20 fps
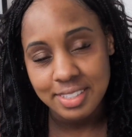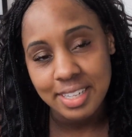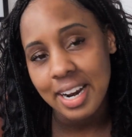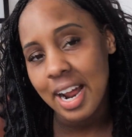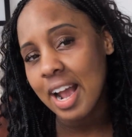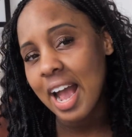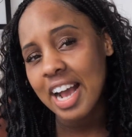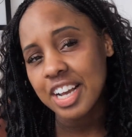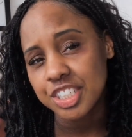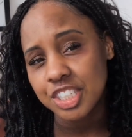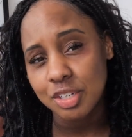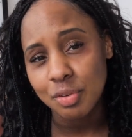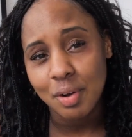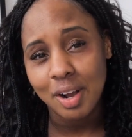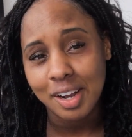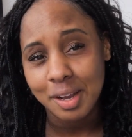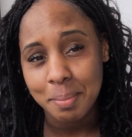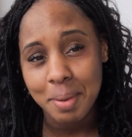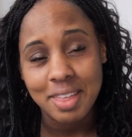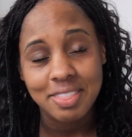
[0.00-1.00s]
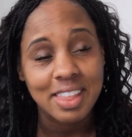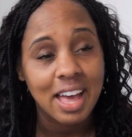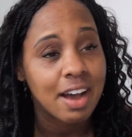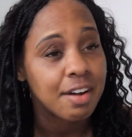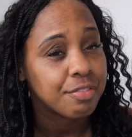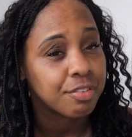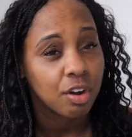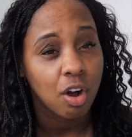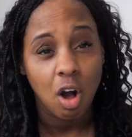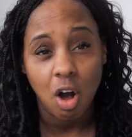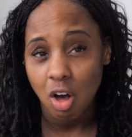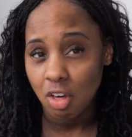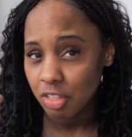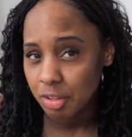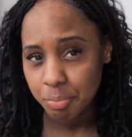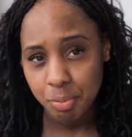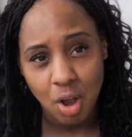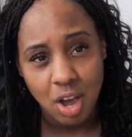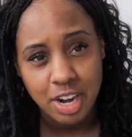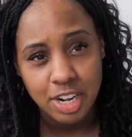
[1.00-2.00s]
And I actually recommend that for all the
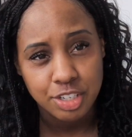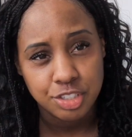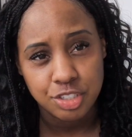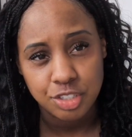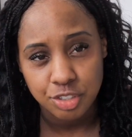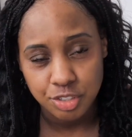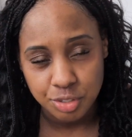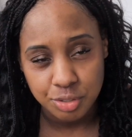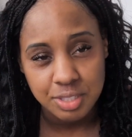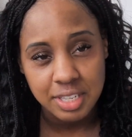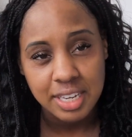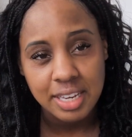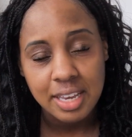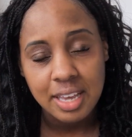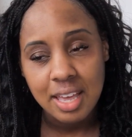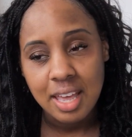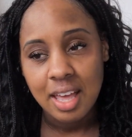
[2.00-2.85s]
products you're using.